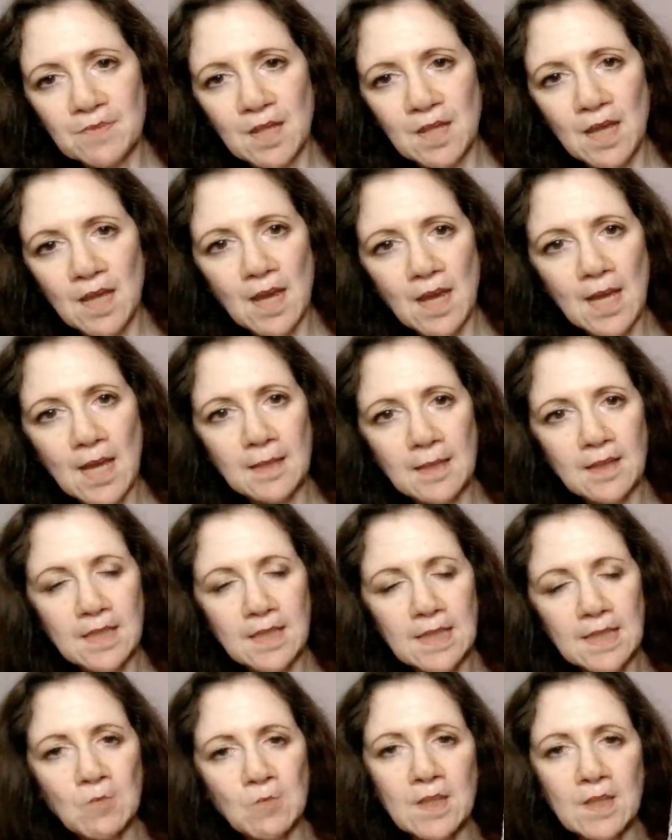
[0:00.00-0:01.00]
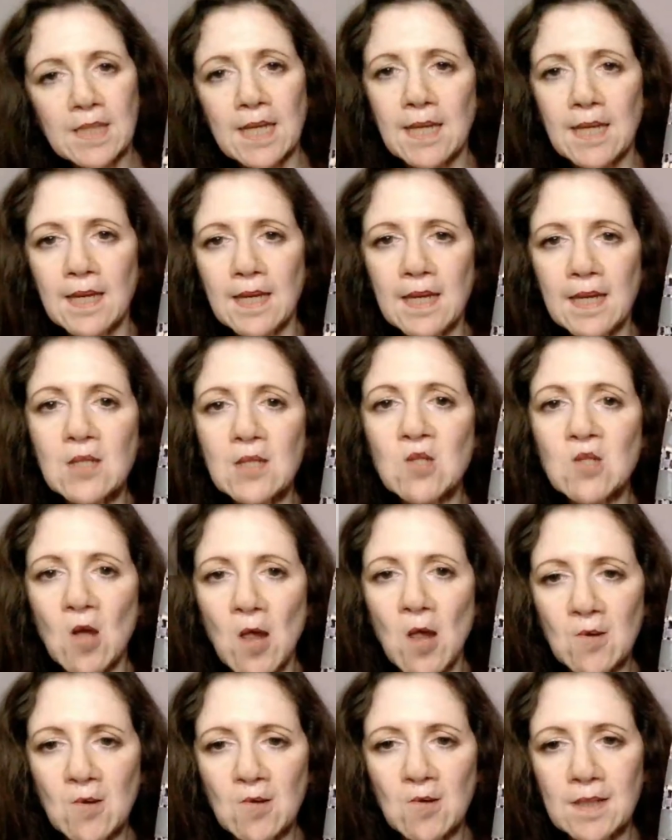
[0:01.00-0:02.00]
and this was
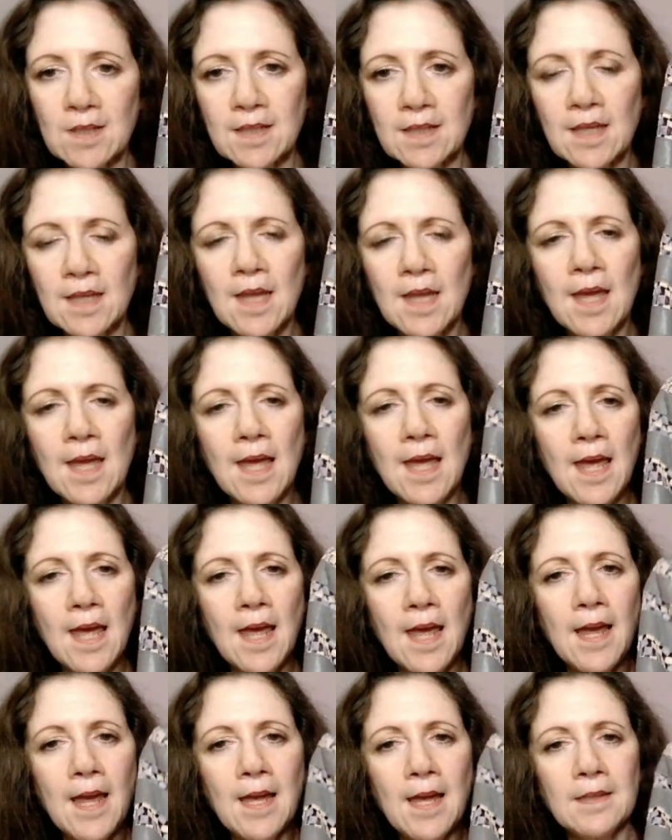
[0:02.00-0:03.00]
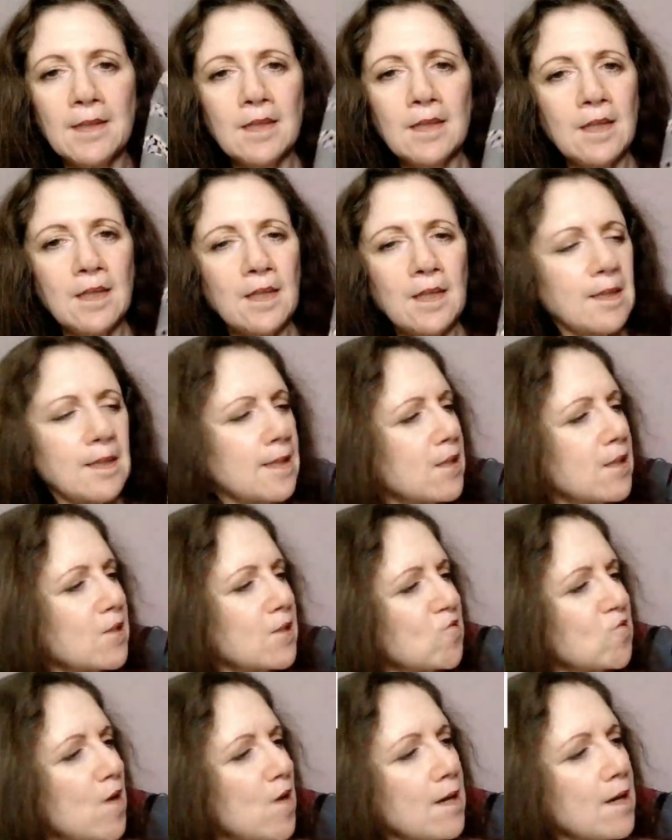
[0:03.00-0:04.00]
$80. And this
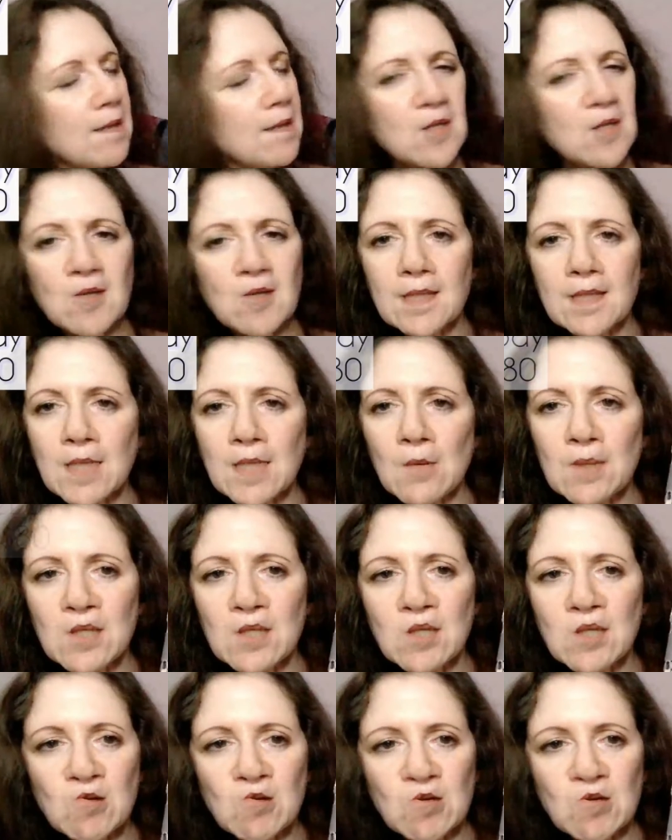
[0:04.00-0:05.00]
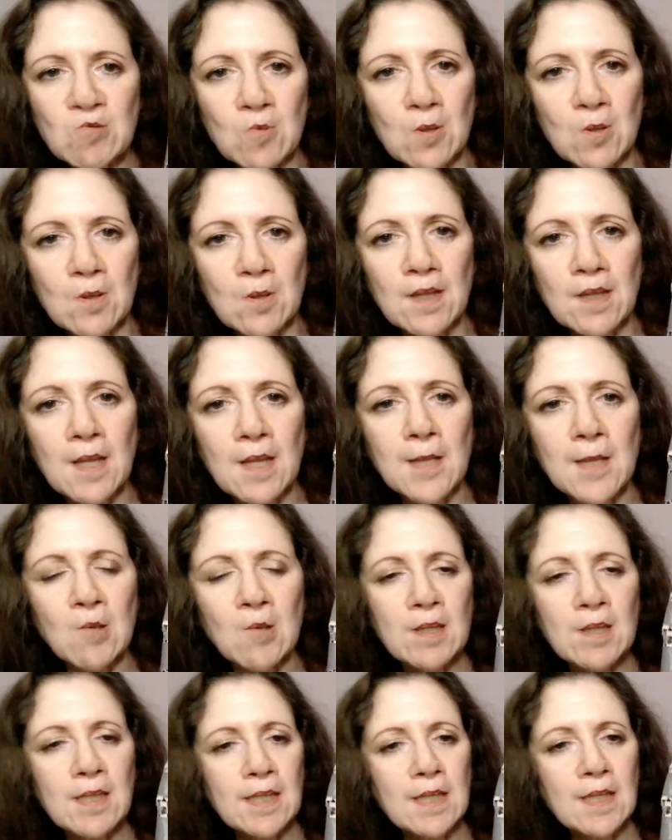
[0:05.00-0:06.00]
jacket is just so unusual. There's
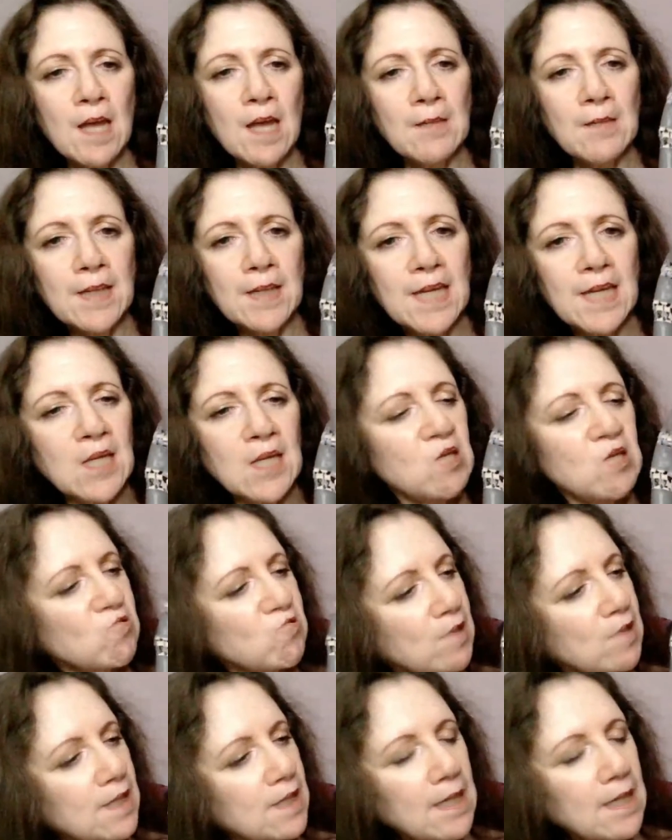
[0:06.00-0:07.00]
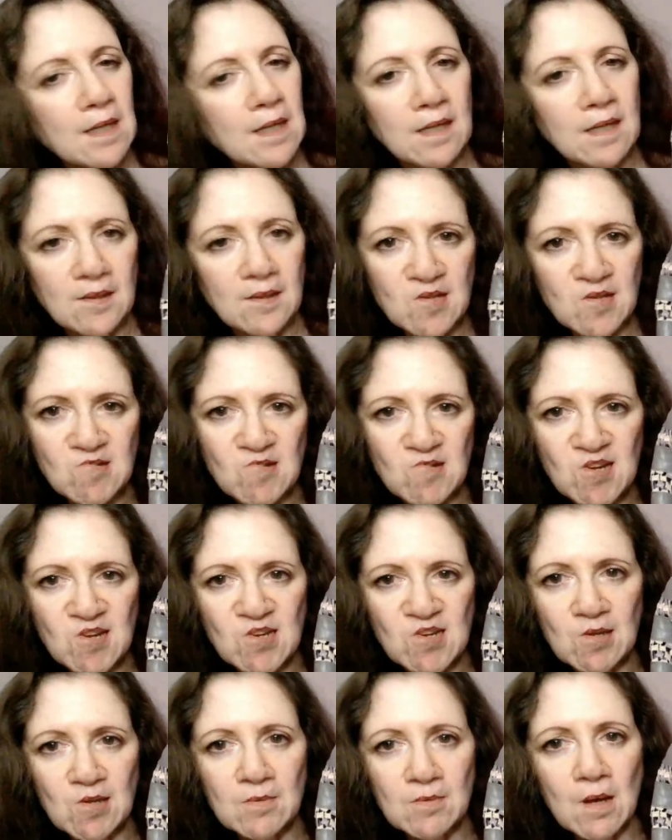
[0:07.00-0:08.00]
this kind of intricate
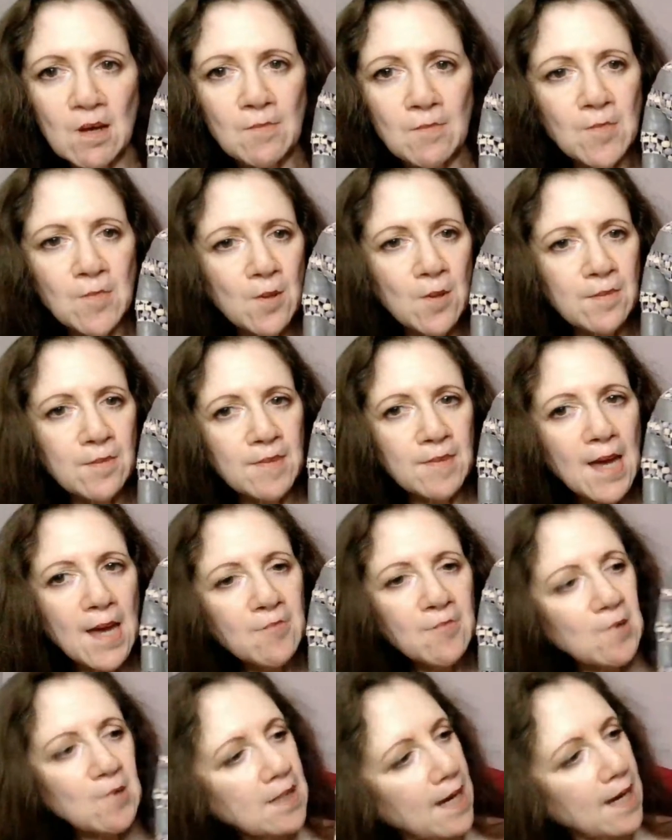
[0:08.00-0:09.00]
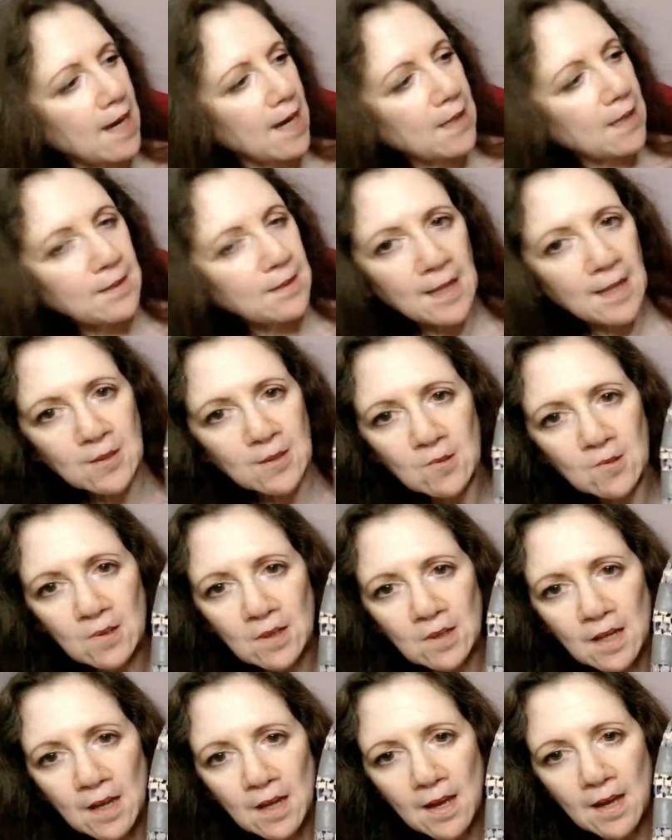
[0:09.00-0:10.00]
construction of both fabric and leather.
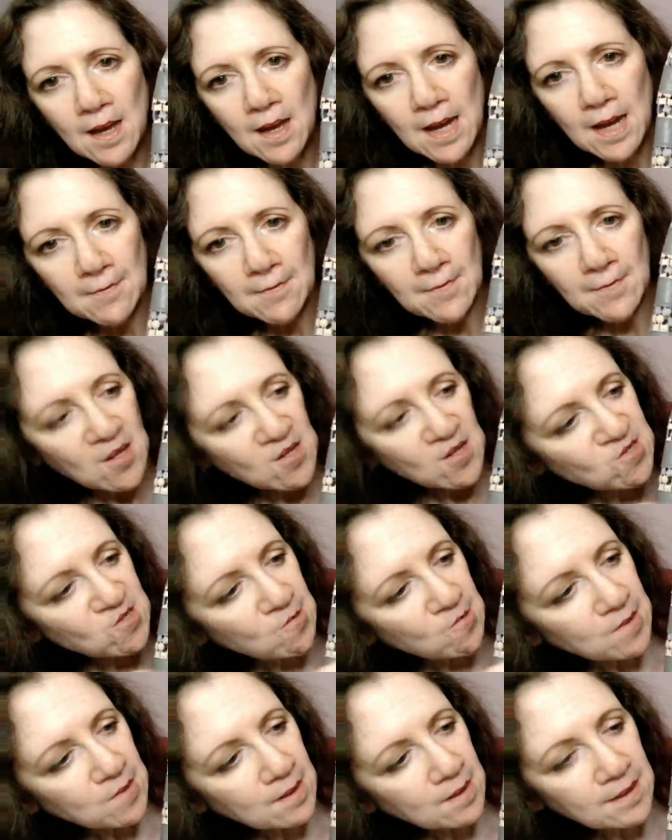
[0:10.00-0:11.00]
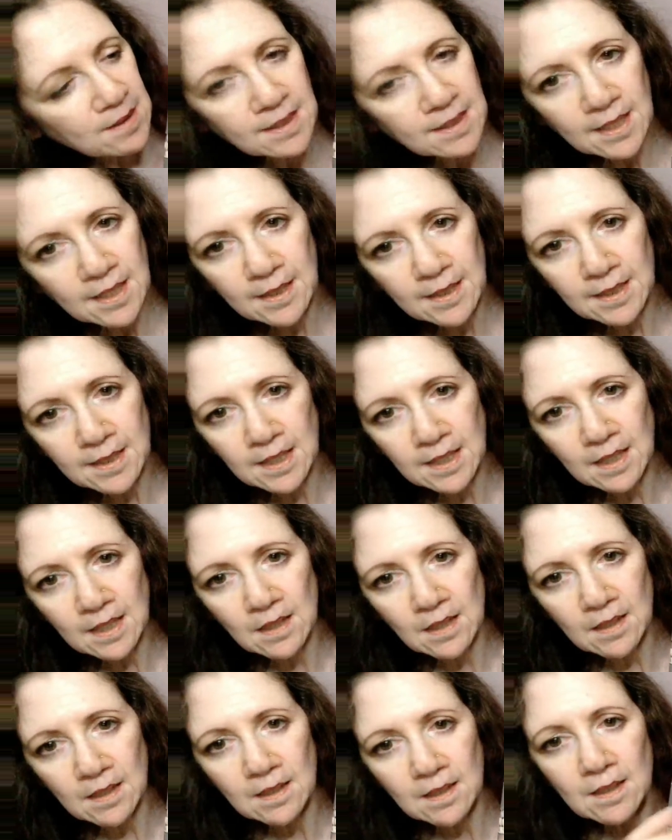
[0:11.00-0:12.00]
I'm not sure if you can see
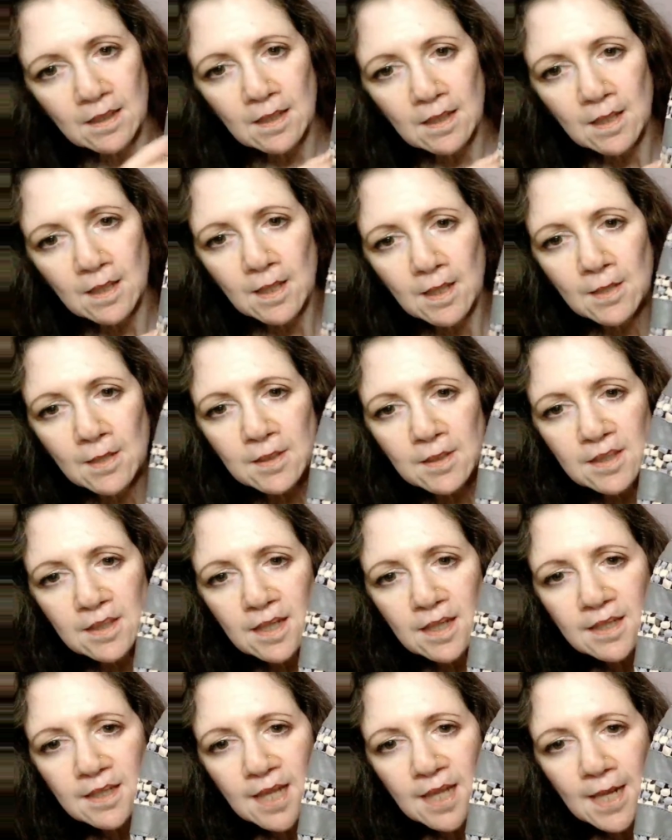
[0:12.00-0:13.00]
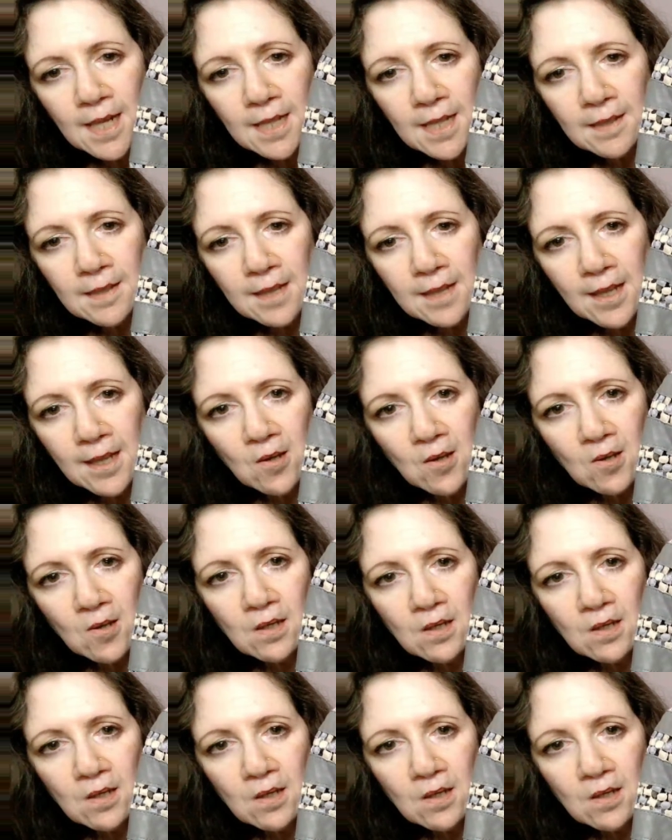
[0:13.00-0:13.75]
the detailing there.